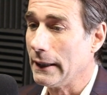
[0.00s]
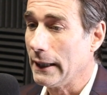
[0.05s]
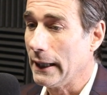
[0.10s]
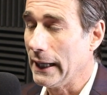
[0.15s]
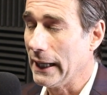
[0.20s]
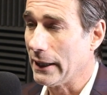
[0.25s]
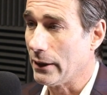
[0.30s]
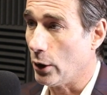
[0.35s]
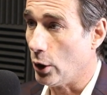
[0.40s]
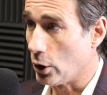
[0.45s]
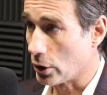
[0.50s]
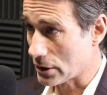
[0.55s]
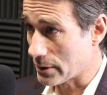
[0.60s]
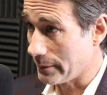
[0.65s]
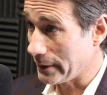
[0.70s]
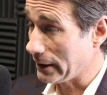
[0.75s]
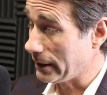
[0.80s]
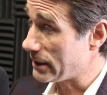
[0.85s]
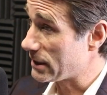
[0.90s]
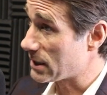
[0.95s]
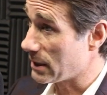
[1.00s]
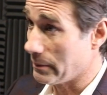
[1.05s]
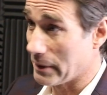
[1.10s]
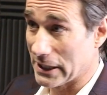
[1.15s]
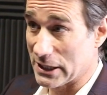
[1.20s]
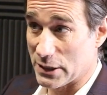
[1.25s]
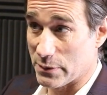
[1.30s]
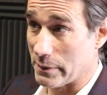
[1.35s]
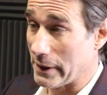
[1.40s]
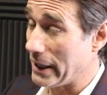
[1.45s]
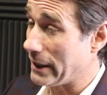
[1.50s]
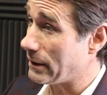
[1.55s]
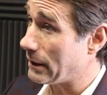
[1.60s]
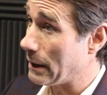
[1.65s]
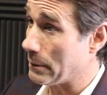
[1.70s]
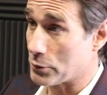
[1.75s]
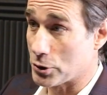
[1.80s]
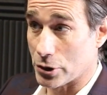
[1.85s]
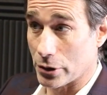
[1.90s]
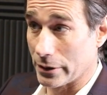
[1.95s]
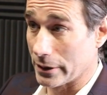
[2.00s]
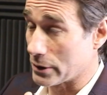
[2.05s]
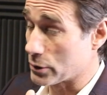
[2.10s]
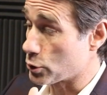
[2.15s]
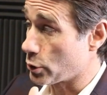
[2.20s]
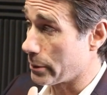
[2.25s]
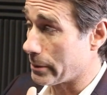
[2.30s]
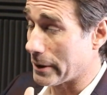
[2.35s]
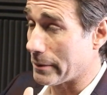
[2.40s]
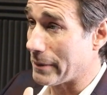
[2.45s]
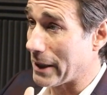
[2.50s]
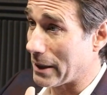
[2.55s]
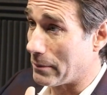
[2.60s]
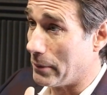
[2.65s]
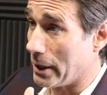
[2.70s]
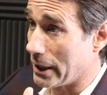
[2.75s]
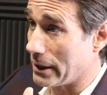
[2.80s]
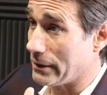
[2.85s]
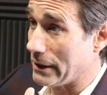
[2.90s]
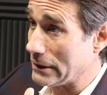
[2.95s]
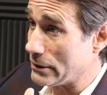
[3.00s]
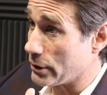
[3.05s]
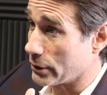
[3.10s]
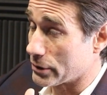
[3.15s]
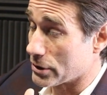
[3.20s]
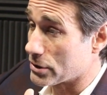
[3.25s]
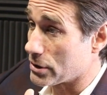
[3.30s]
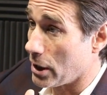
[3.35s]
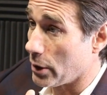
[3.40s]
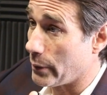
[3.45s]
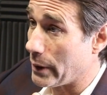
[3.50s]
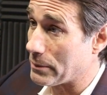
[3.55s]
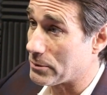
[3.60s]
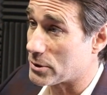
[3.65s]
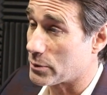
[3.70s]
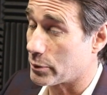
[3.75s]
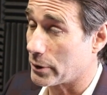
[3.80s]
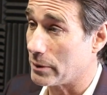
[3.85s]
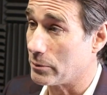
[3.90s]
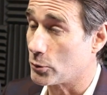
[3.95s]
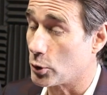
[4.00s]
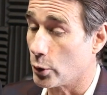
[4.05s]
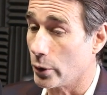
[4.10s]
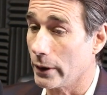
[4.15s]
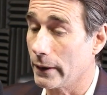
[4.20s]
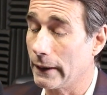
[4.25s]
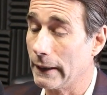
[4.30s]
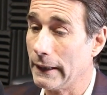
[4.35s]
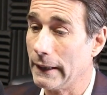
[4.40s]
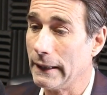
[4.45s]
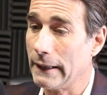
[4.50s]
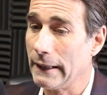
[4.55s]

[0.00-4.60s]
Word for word: And ultimately, somebody spent, I'm sure, an exorbitant amount of money, and they took this all the way up to the Supreme Court,